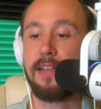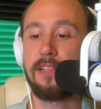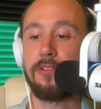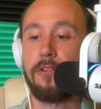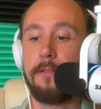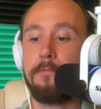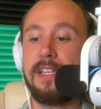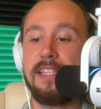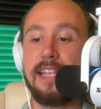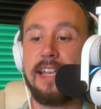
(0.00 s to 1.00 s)
So
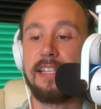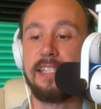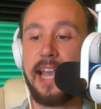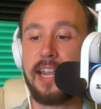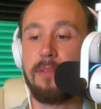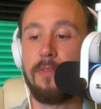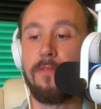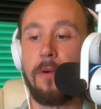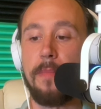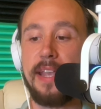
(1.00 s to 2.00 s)
please take a second
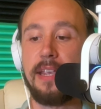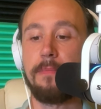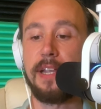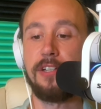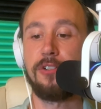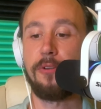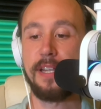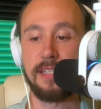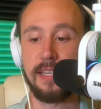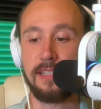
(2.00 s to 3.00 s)
before making big
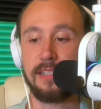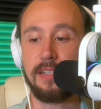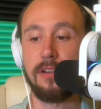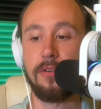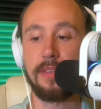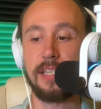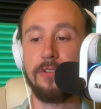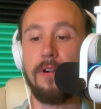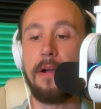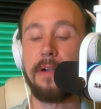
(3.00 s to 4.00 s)
choices, unless
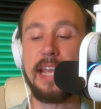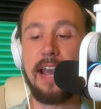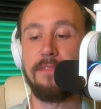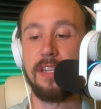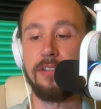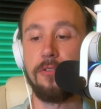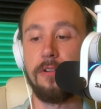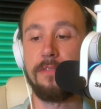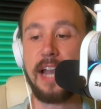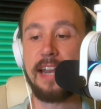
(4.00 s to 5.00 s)
you already have the
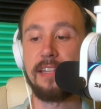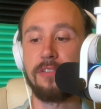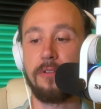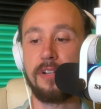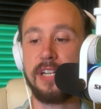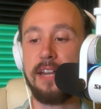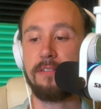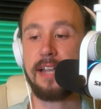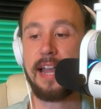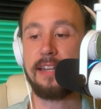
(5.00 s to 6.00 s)
intuitive guidance or
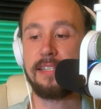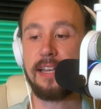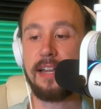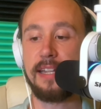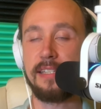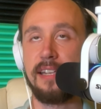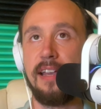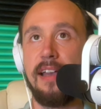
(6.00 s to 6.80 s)
channel guidance on it.